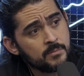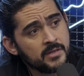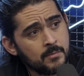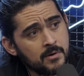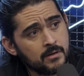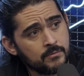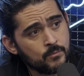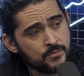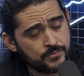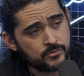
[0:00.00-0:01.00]
something about
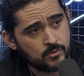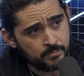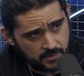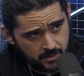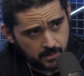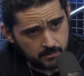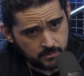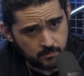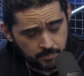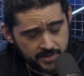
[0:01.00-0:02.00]
with some
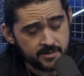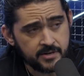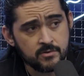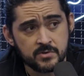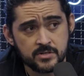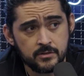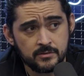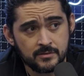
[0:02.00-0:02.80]
player here in Brazil?